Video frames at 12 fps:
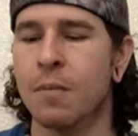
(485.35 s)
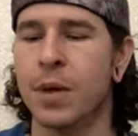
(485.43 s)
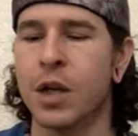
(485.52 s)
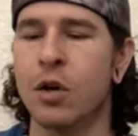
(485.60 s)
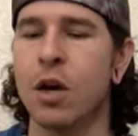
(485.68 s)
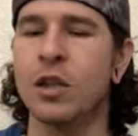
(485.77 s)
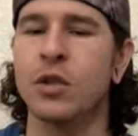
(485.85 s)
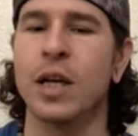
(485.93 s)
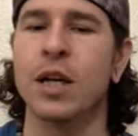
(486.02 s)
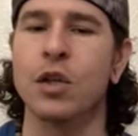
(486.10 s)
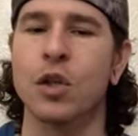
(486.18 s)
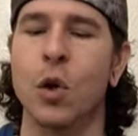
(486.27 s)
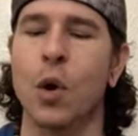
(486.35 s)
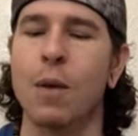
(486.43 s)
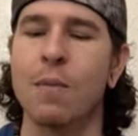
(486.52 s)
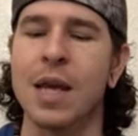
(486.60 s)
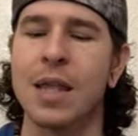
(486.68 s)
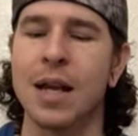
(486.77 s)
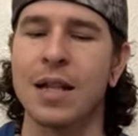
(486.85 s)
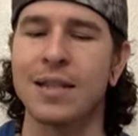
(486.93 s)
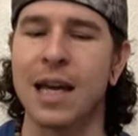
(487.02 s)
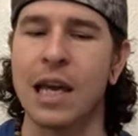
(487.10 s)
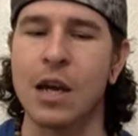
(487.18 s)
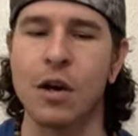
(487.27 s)
but you're also kind of showing me that it's
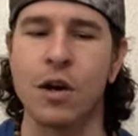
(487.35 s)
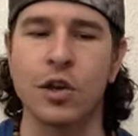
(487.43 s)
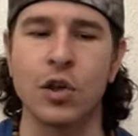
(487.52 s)
like you're